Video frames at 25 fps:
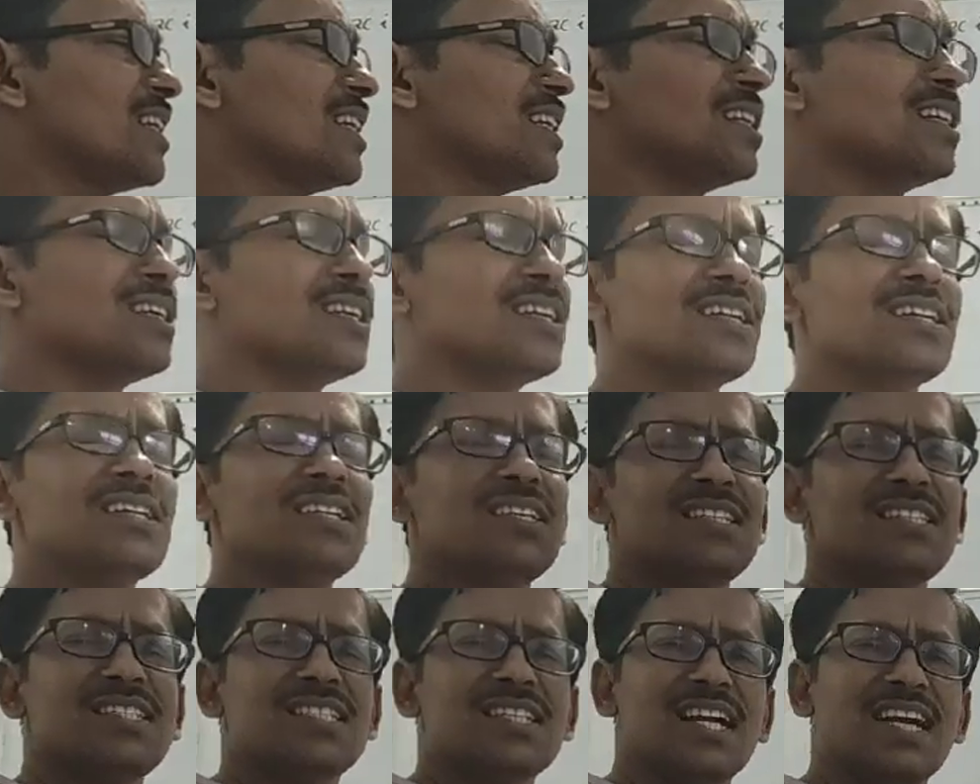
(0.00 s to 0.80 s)

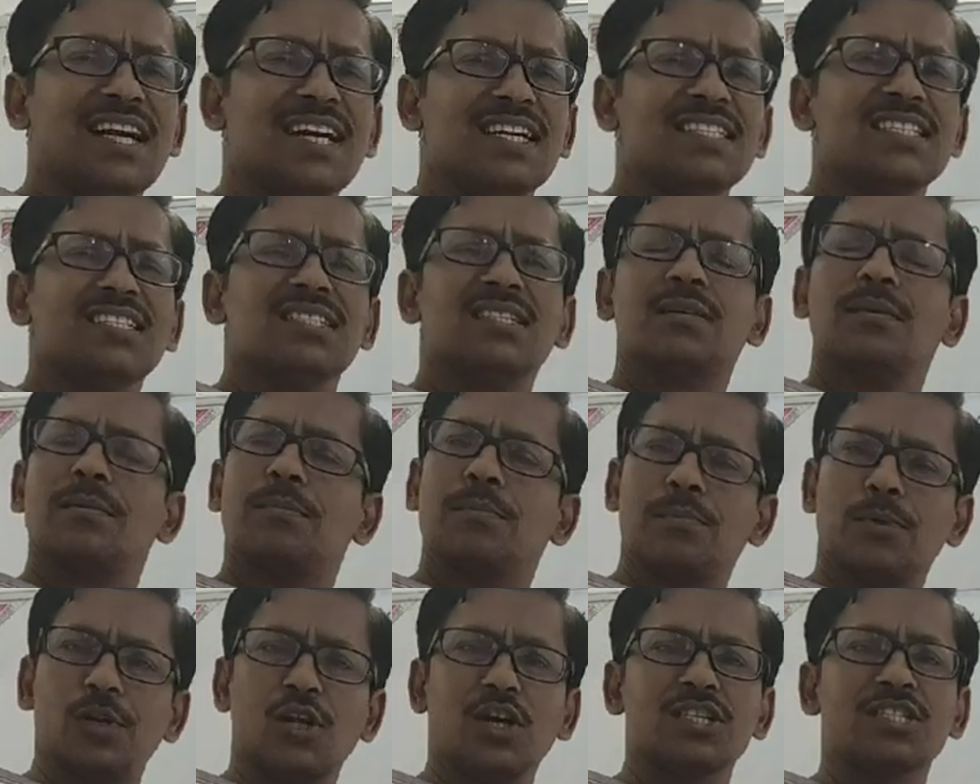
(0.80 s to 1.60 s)
carrying a charge
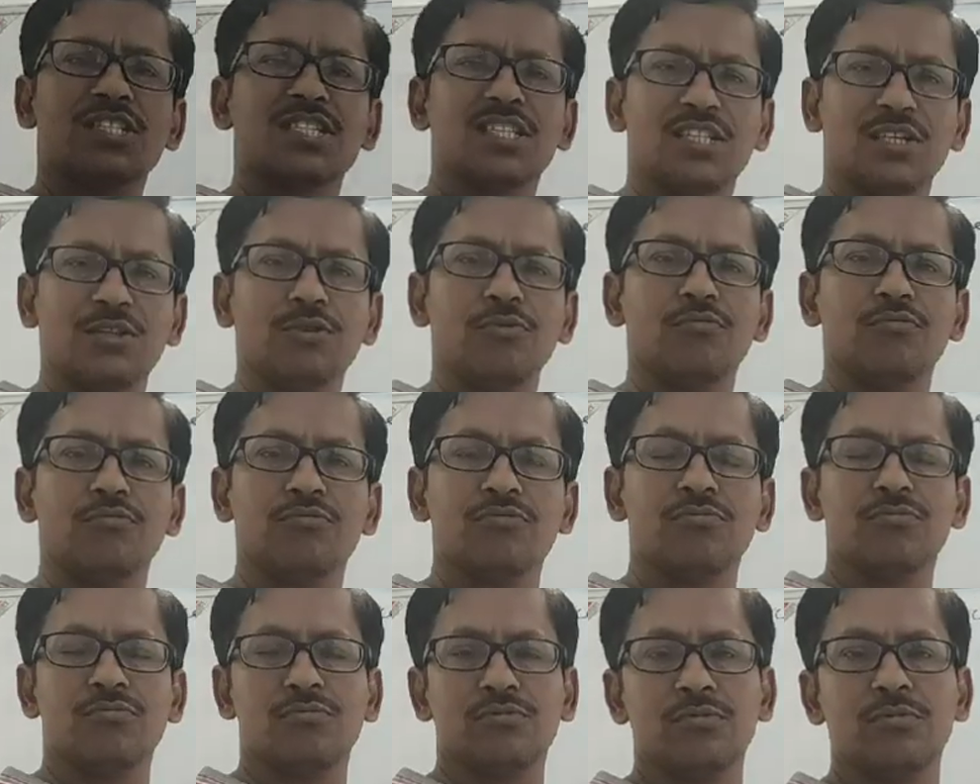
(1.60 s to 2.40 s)
plus
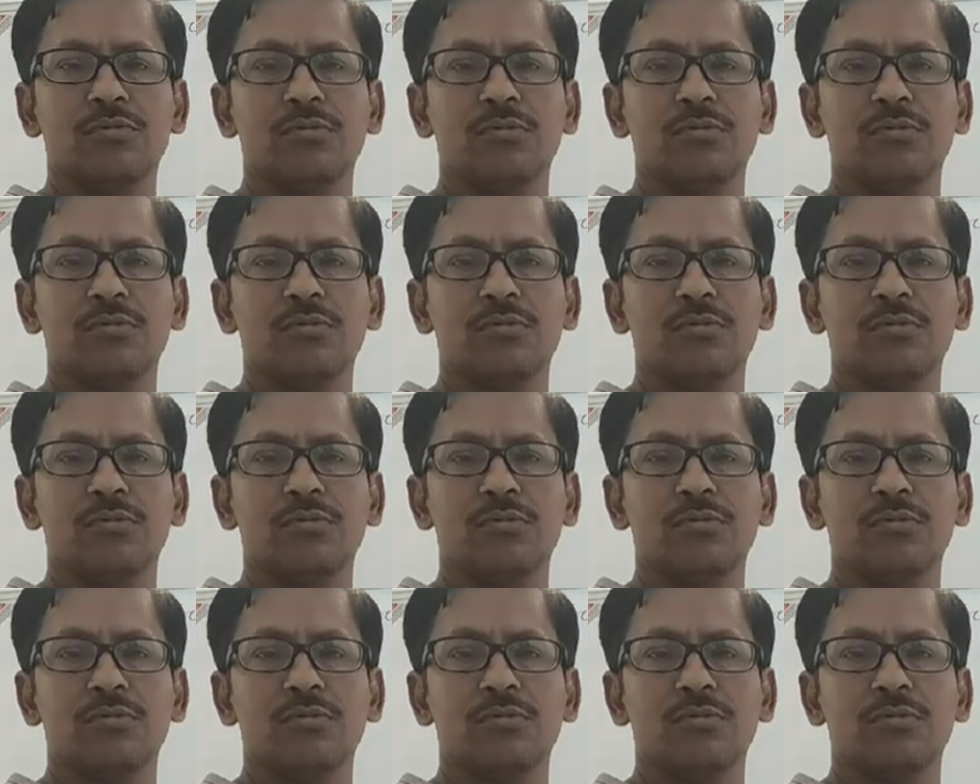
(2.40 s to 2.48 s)
Q.